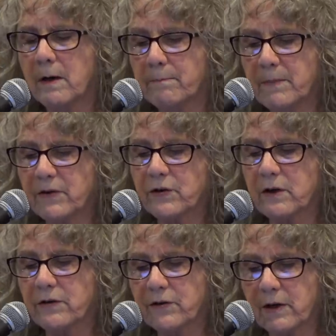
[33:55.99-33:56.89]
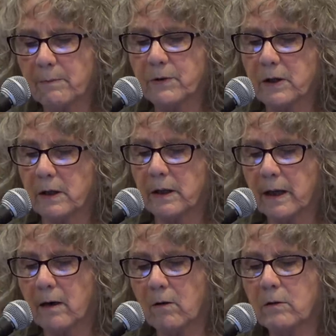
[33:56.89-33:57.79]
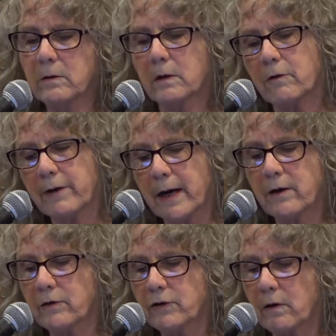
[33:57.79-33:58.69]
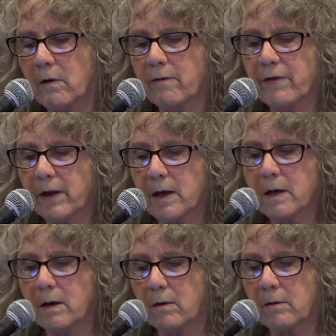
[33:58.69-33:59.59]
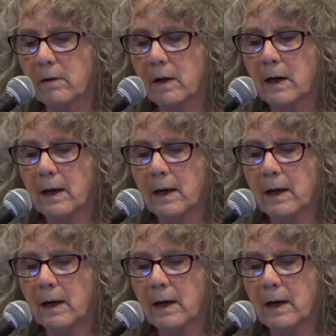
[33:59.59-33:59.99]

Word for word: misconception that older creators are over the hill